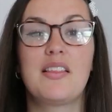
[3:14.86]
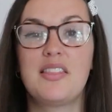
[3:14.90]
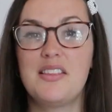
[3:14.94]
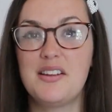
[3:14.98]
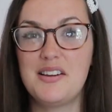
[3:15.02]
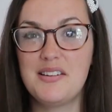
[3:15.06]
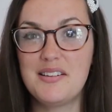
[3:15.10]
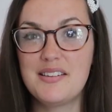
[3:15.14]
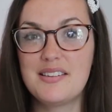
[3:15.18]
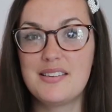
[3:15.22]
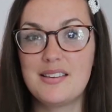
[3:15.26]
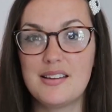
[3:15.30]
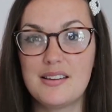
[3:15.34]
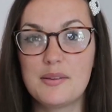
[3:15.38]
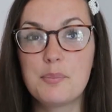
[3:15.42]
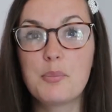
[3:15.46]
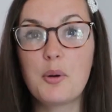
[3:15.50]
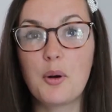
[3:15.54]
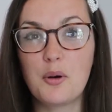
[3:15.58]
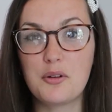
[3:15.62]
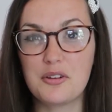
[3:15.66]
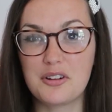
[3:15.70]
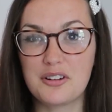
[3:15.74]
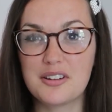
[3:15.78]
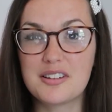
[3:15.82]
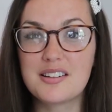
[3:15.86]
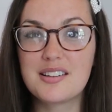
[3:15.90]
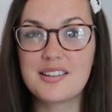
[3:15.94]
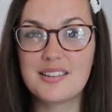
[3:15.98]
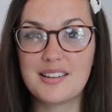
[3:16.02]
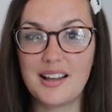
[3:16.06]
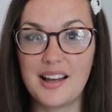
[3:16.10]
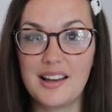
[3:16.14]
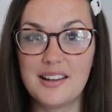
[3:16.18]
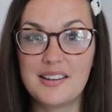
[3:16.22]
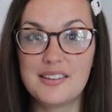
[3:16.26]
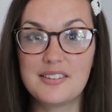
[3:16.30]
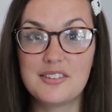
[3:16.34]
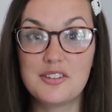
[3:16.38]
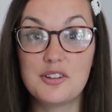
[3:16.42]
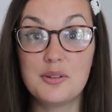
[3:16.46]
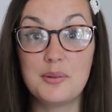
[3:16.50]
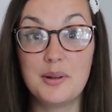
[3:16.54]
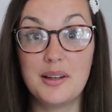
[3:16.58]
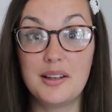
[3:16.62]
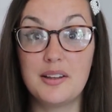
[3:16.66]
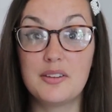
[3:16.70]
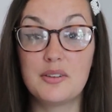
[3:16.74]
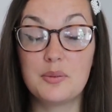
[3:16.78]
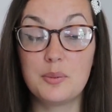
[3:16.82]
There is this product side to
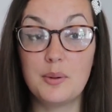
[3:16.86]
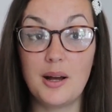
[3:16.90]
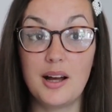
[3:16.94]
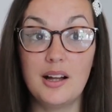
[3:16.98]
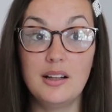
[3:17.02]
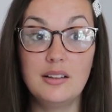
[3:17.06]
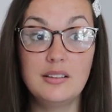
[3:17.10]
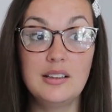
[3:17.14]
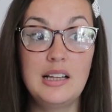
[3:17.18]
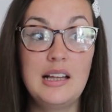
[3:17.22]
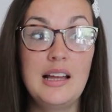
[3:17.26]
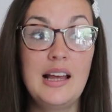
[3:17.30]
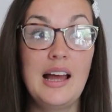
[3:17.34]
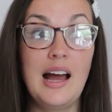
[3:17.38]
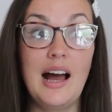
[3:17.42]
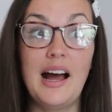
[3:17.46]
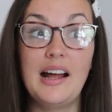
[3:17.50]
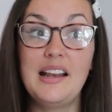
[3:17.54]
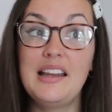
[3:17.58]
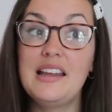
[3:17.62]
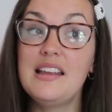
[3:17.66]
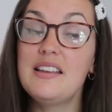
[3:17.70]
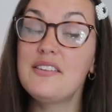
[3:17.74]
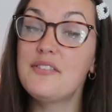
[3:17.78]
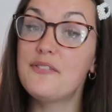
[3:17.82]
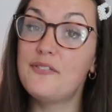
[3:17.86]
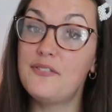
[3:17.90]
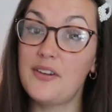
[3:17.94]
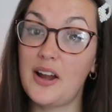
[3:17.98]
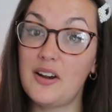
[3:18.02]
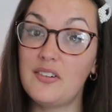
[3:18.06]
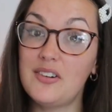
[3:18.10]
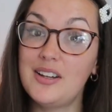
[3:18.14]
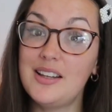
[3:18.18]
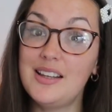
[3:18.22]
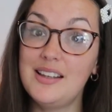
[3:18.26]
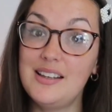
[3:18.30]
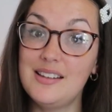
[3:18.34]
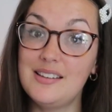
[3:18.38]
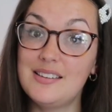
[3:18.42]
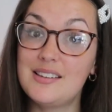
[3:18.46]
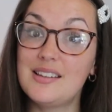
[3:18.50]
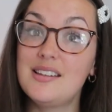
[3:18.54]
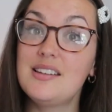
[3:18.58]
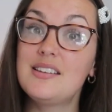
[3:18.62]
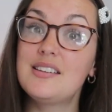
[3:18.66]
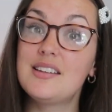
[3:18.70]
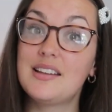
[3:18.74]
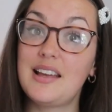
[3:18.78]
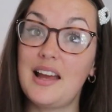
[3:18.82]
it as well, and it is very
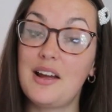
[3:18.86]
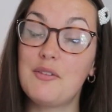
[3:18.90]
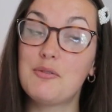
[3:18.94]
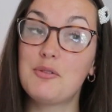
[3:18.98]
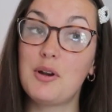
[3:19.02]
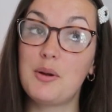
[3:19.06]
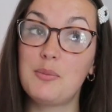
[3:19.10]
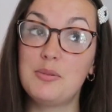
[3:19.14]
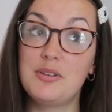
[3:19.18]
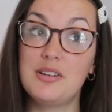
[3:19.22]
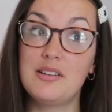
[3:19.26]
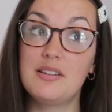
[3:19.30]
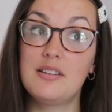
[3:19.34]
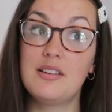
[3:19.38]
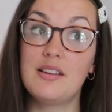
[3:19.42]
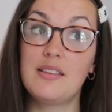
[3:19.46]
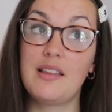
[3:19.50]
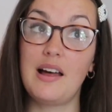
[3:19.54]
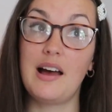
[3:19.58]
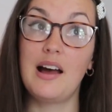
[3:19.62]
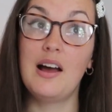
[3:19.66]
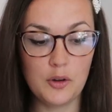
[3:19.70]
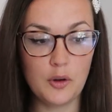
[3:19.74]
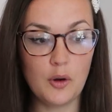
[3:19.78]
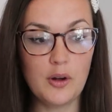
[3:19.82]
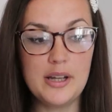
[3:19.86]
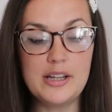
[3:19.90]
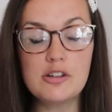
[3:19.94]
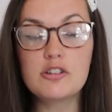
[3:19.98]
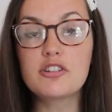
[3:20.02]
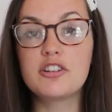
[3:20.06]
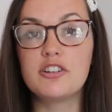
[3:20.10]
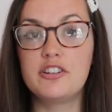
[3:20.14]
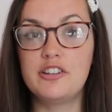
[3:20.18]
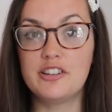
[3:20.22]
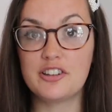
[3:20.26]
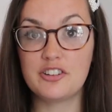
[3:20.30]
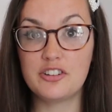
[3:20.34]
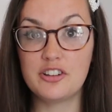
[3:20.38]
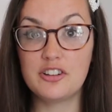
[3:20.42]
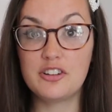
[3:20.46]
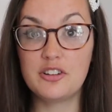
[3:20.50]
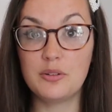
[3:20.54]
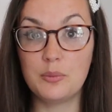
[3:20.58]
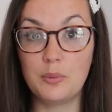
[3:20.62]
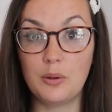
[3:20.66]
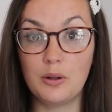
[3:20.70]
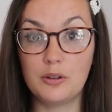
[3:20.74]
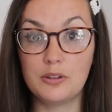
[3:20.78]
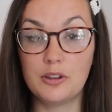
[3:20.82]
easy to get roped into that. Your introduction to
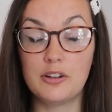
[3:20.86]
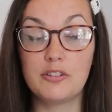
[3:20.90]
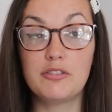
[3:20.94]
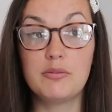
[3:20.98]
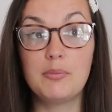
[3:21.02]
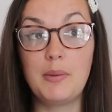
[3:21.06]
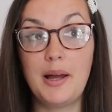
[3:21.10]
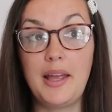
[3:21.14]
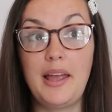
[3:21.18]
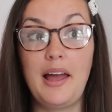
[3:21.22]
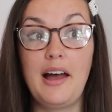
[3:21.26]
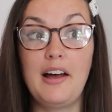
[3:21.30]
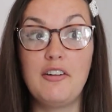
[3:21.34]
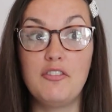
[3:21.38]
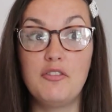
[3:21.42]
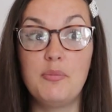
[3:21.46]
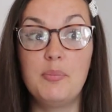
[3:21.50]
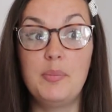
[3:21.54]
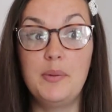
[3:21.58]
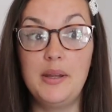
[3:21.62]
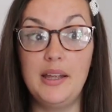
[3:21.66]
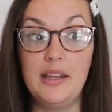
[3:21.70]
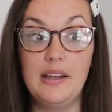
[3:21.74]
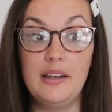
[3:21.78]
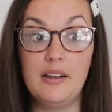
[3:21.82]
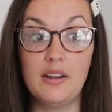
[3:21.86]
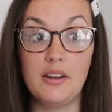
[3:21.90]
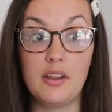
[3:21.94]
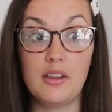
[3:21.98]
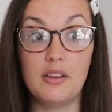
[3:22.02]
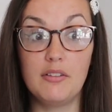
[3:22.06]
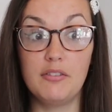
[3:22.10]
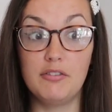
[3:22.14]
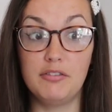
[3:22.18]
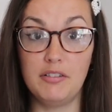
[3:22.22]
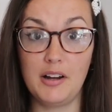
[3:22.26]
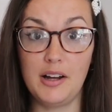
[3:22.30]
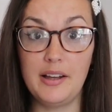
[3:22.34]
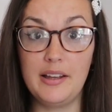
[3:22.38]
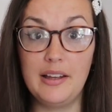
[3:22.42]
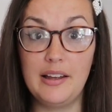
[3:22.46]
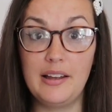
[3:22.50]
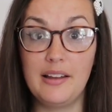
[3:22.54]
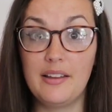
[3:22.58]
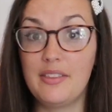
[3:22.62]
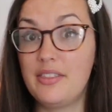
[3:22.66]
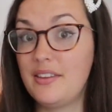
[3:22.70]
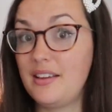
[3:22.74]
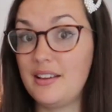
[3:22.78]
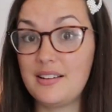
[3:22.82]
Waldorf might have been
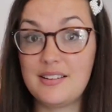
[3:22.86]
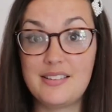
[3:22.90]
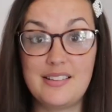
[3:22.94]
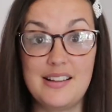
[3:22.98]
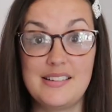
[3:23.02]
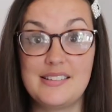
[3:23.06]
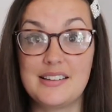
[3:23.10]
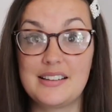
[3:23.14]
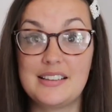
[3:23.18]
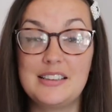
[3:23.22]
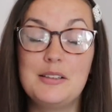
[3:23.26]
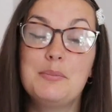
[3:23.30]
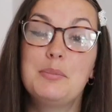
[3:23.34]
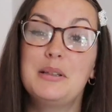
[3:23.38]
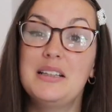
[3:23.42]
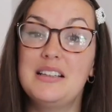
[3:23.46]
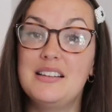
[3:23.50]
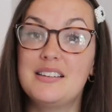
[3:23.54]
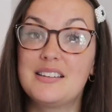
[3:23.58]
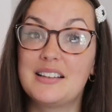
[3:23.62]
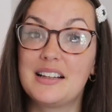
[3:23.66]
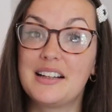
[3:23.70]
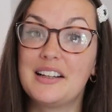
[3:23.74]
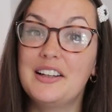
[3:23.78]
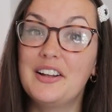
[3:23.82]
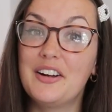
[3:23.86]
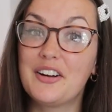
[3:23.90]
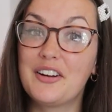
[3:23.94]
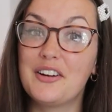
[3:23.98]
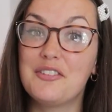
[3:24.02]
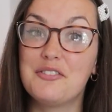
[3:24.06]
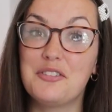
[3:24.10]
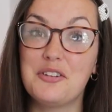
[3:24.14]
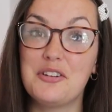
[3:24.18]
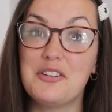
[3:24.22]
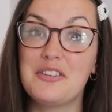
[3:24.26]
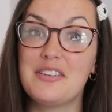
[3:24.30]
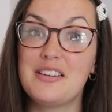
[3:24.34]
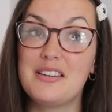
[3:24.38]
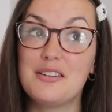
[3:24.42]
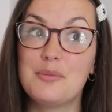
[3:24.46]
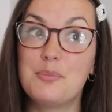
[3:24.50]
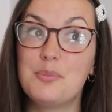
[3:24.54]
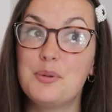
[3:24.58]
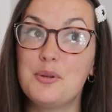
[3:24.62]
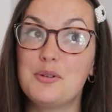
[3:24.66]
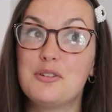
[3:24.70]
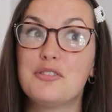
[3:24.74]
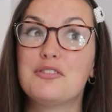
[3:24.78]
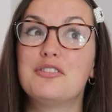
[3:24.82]
via the aesthetically pleasing look of all these
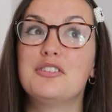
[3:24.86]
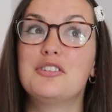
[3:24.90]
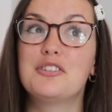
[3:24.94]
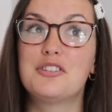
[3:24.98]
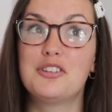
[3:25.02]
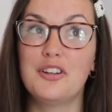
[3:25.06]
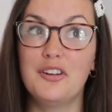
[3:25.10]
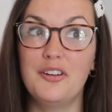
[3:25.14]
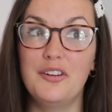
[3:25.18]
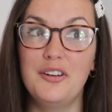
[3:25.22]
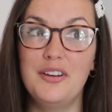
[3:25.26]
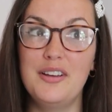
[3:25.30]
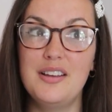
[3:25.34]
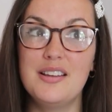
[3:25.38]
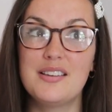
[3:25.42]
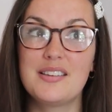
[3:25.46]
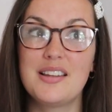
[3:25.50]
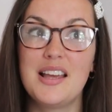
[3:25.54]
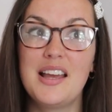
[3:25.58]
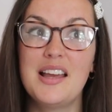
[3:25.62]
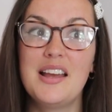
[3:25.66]
beautiful toys,